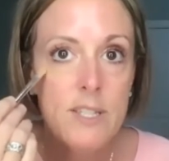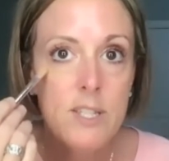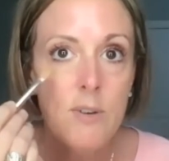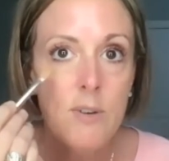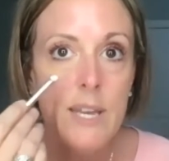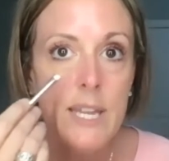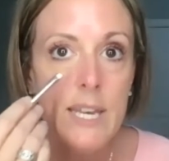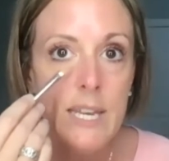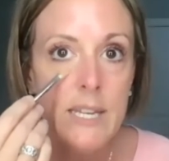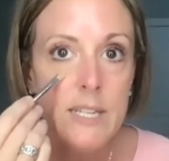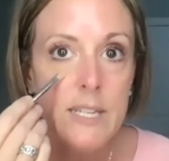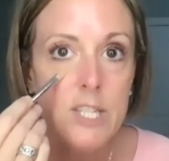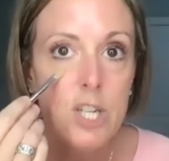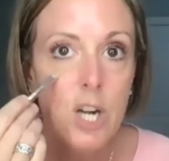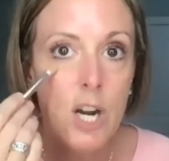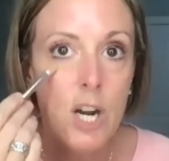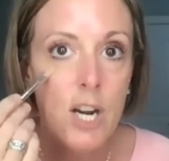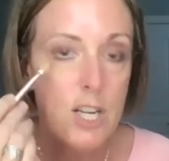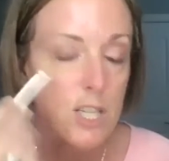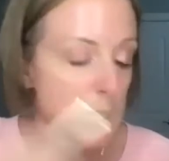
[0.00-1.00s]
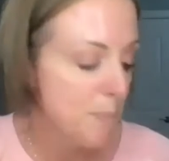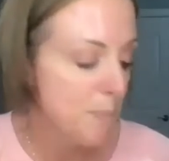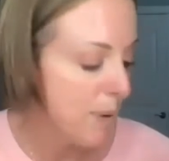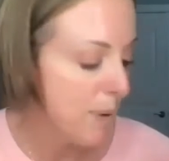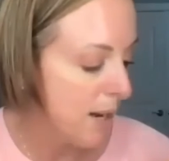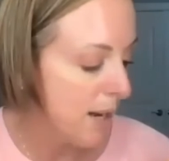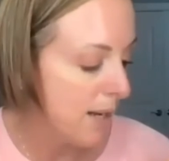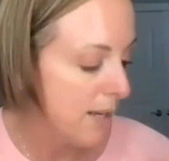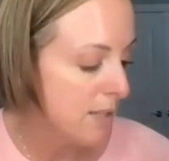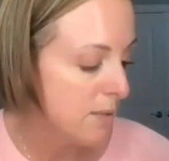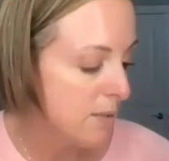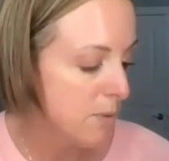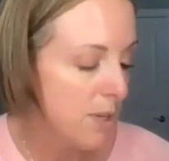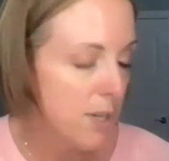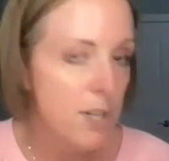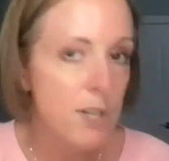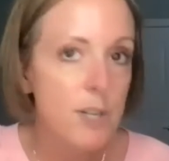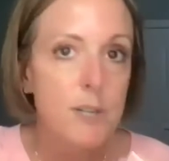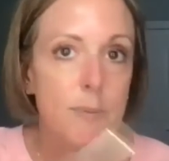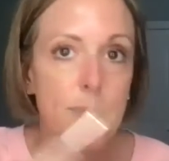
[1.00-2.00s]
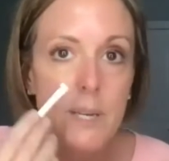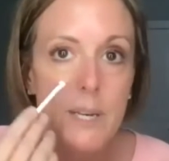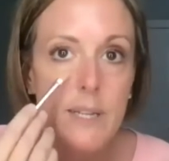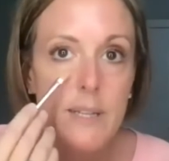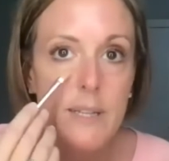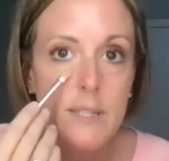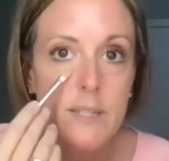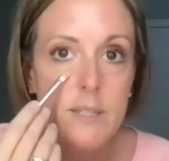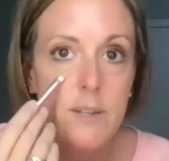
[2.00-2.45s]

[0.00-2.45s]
So any dark spot is where you're putting this.